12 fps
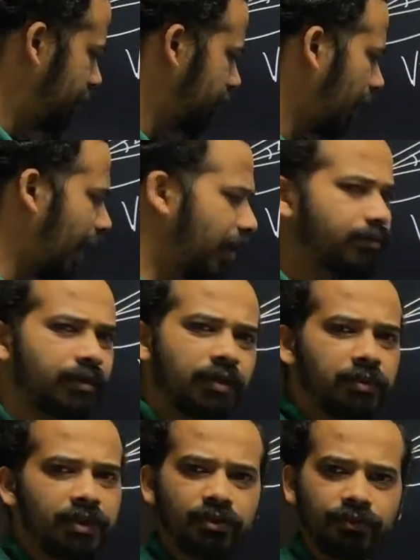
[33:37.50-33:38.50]
half
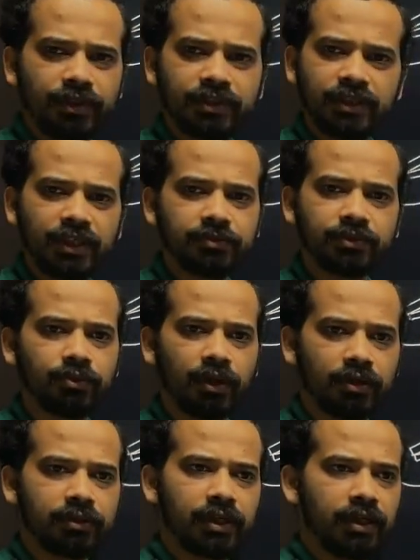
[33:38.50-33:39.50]
m into VCM square,
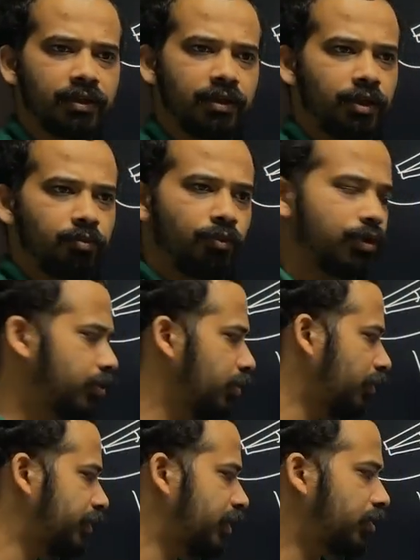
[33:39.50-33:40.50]
okay? Motion
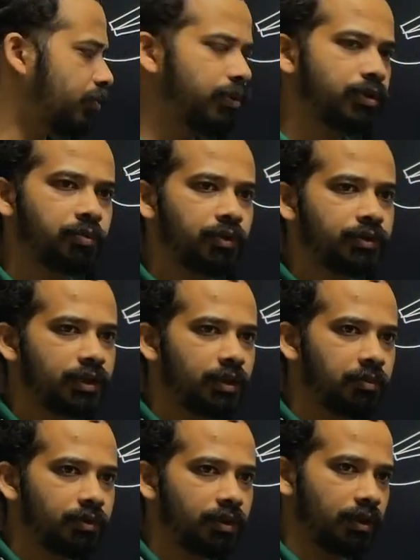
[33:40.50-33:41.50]
of center of mass, motion
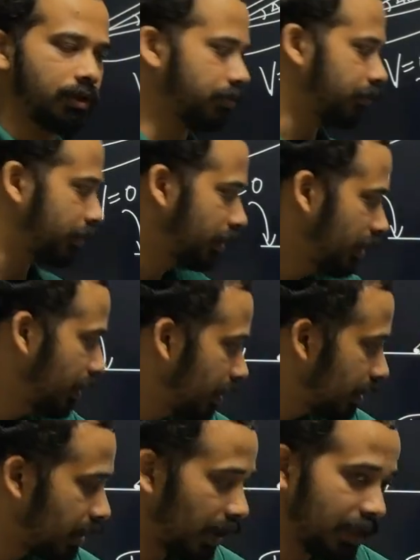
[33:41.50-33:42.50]
about center of mass.
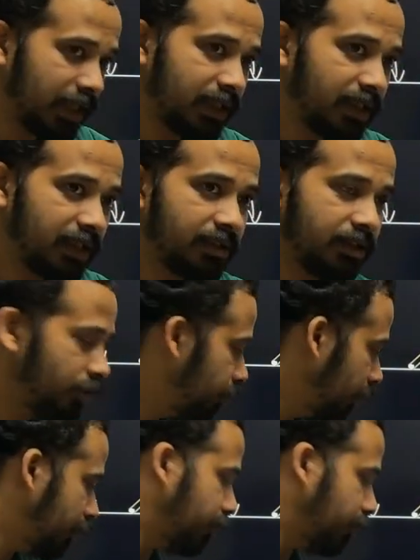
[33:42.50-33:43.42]
Connecting this one to